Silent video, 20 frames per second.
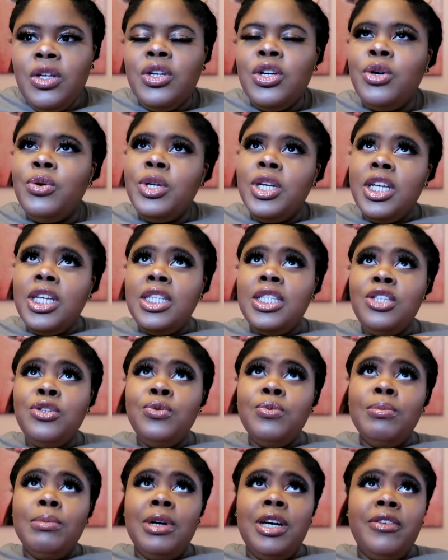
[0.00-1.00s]
going
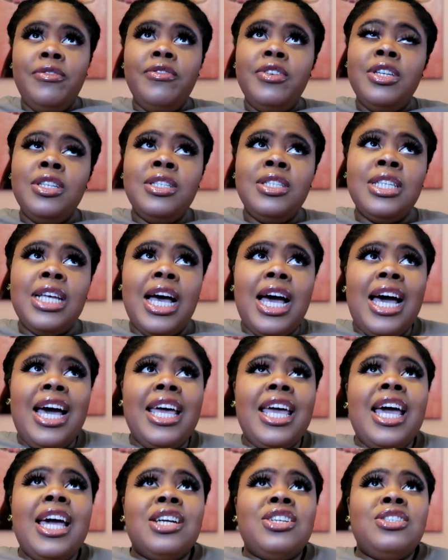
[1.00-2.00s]
into muffins,
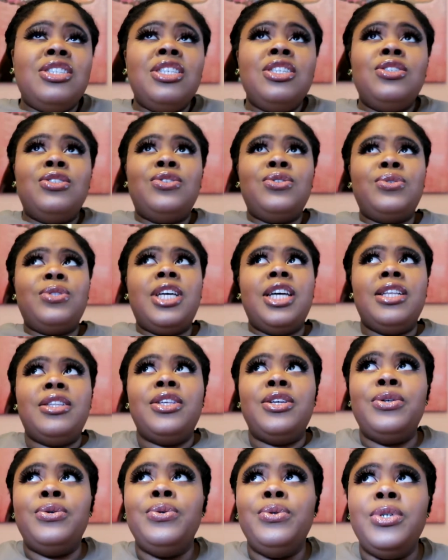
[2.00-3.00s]
I actually do like
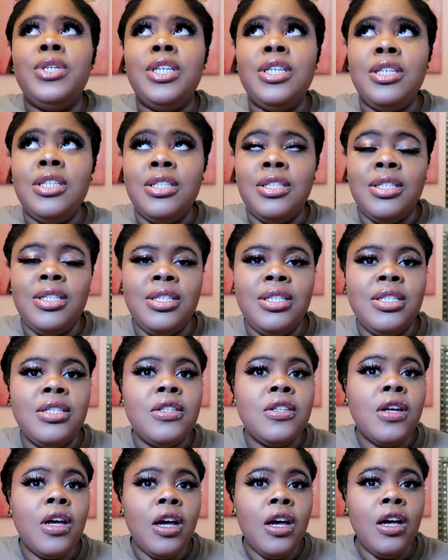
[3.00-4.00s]
the
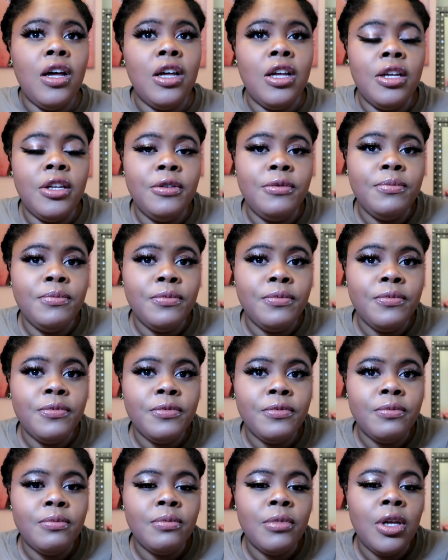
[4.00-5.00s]
Uda's, um,
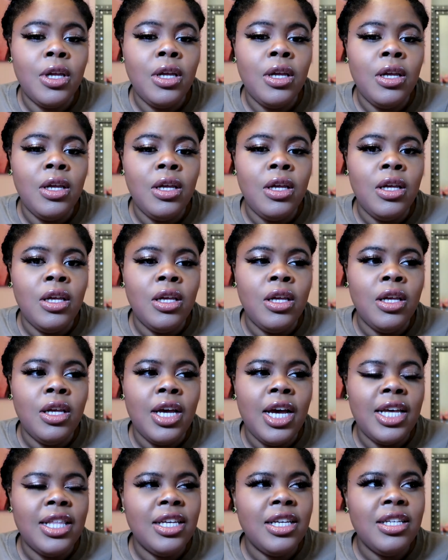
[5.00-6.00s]

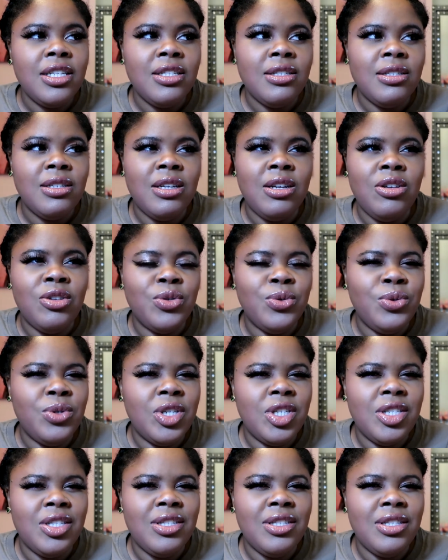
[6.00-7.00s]
I think it's called
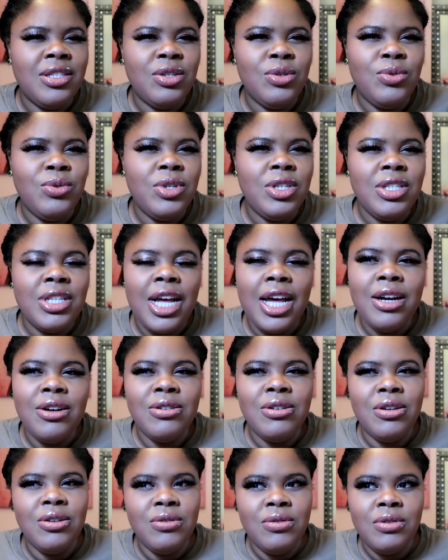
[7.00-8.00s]
Uda's, Udi's, I
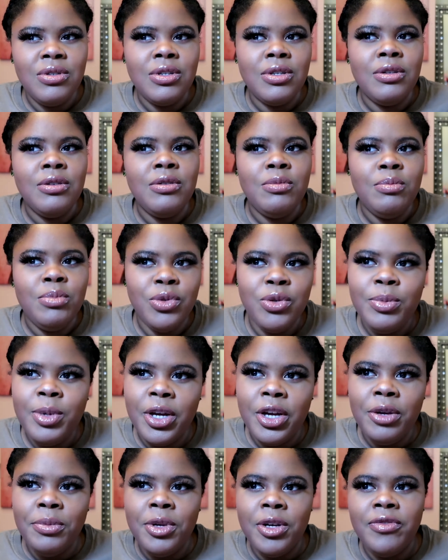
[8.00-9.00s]
don't know
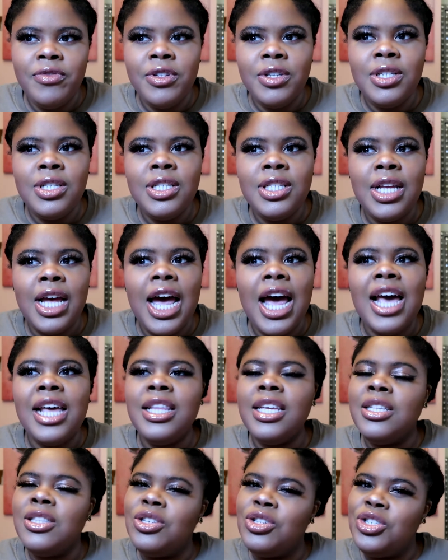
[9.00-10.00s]
blueberry muffins. I
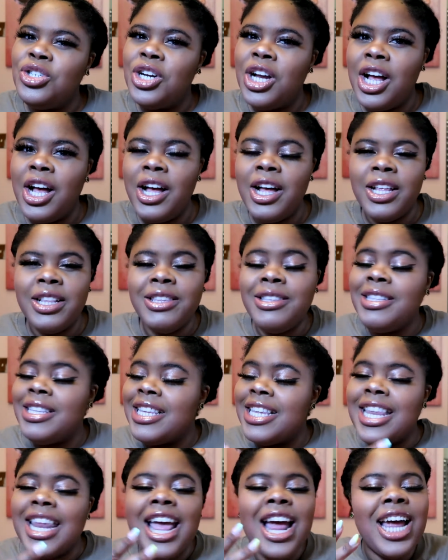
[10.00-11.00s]
like the
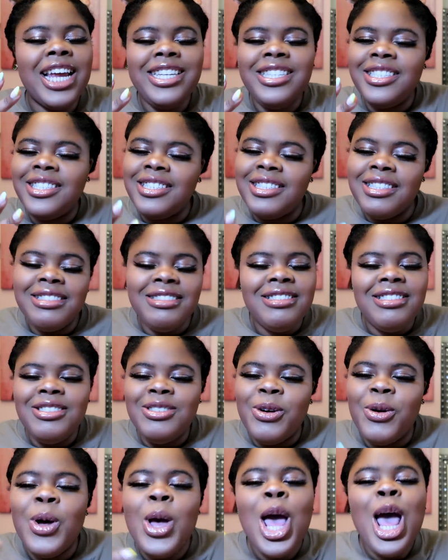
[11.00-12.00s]
chocolate. Nah, I just, you
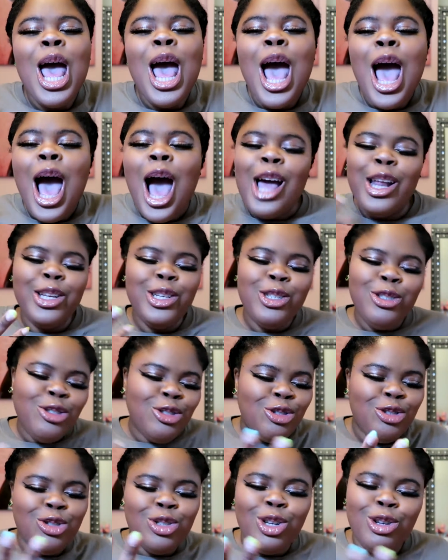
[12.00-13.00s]
know, I did
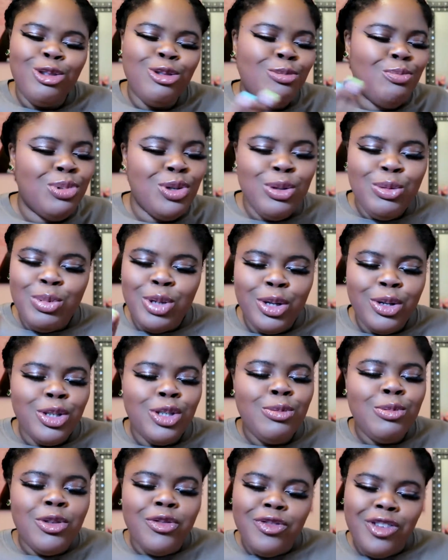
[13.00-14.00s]
just say that blueberry
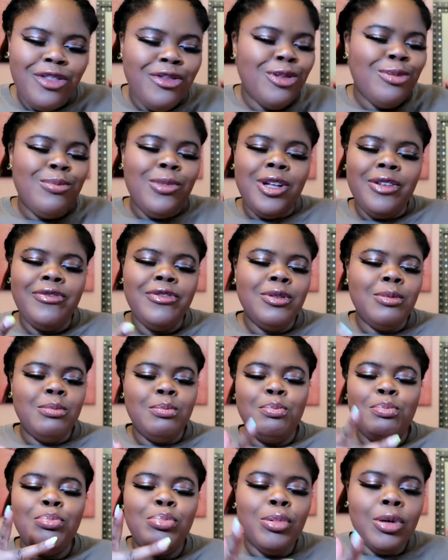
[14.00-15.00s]
is my favorite
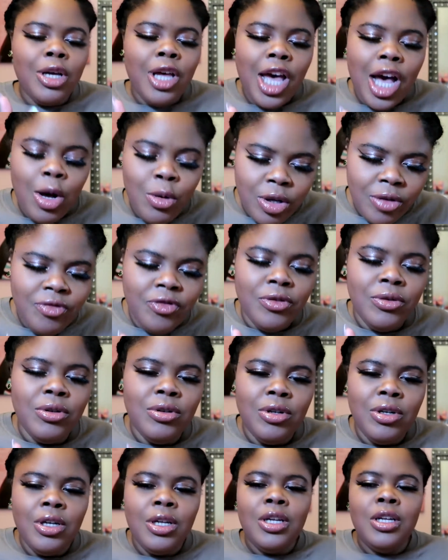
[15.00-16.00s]
muffin. But
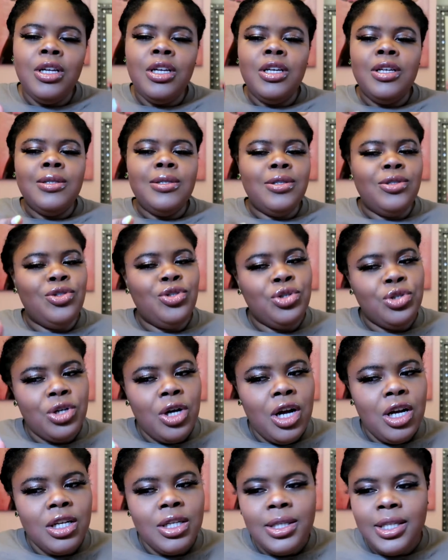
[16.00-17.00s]
however, the
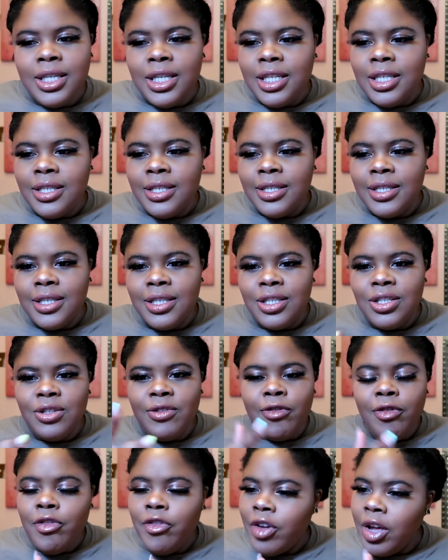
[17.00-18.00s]
chocolate,
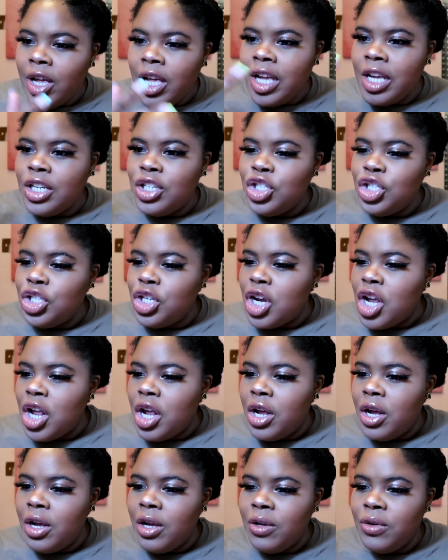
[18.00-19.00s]
the fudge,
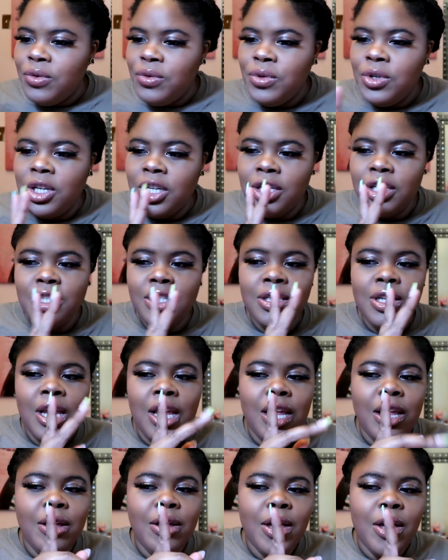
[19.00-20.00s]
Uda's
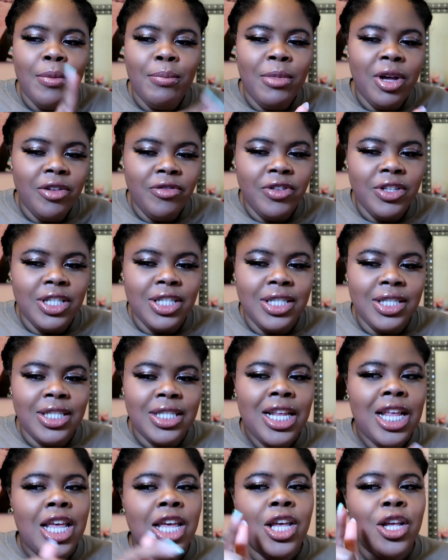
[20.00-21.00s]

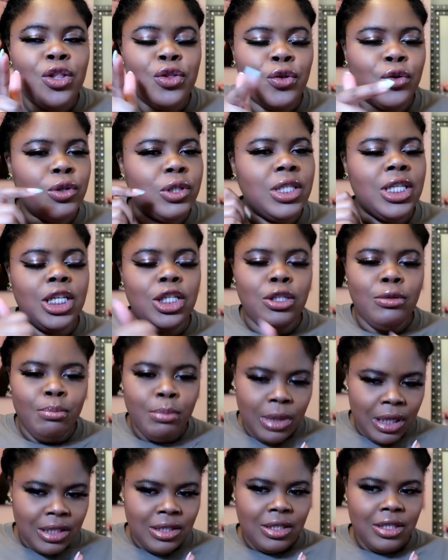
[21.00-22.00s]
muffins, those things are
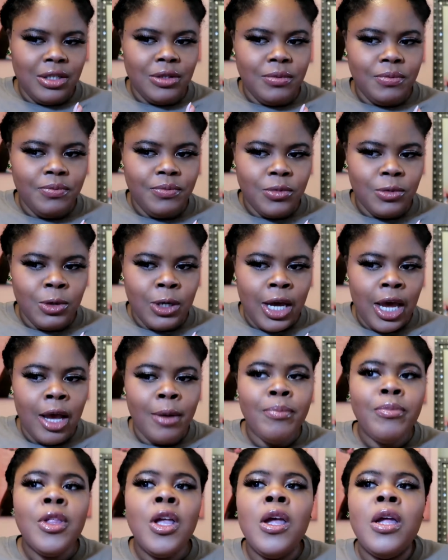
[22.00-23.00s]
bussin',
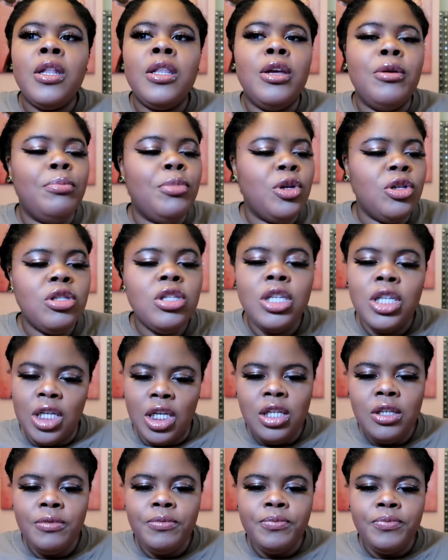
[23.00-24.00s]
okay? They're both
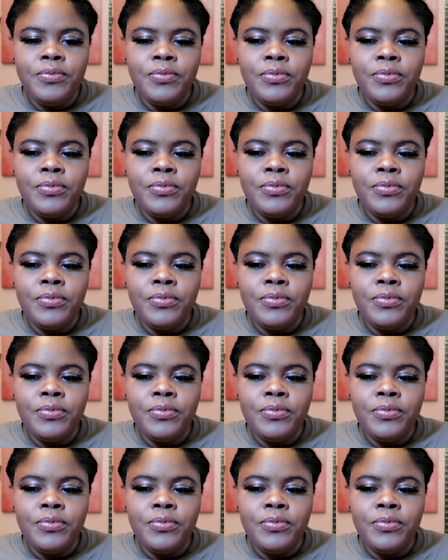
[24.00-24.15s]
good.